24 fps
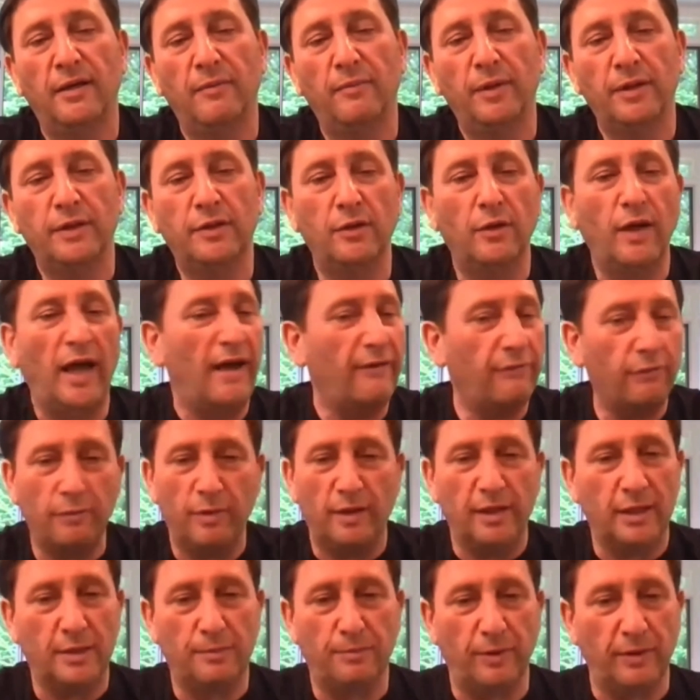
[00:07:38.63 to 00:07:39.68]
But
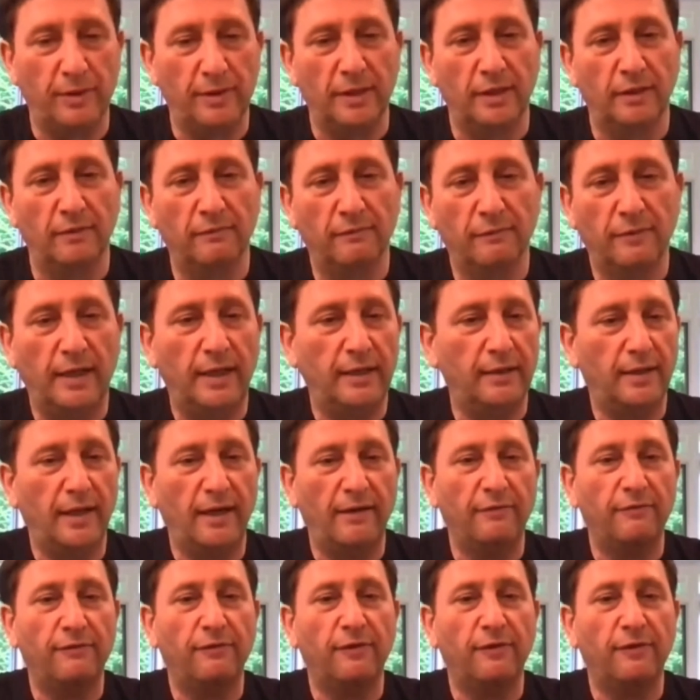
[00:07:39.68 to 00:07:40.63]
everybody's printing, right?